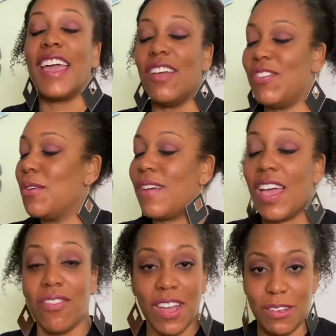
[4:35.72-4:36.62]
if you've
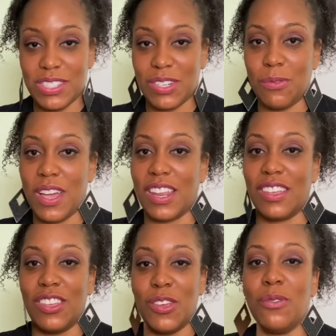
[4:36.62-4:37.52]
ever hosted a
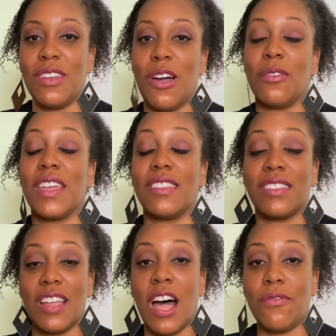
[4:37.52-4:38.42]
wedding, you know that
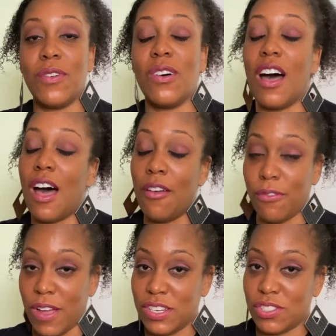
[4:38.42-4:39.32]
thoughtful
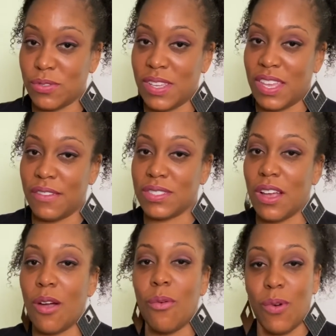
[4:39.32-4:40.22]
off registry gifts
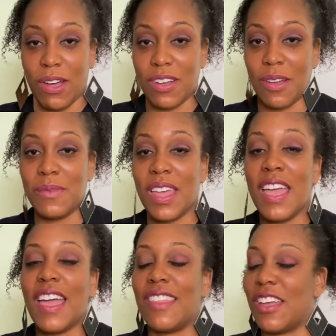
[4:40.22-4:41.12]
are welcome
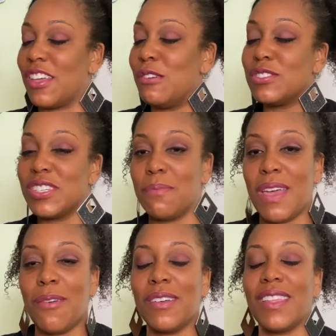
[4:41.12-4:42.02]
and they're usually
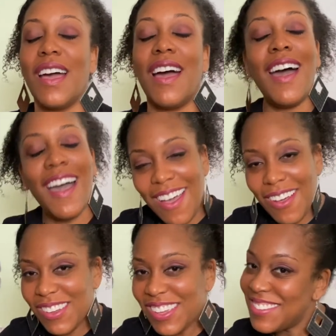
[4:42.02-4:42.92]
met with a,
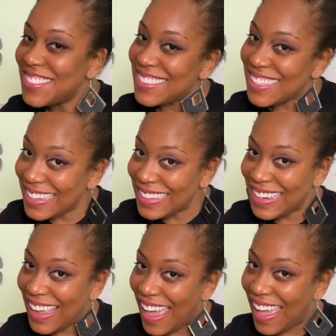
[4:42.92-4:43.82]
oh, you
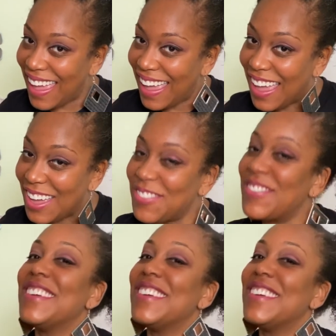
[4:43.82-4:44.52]
shouldn't have.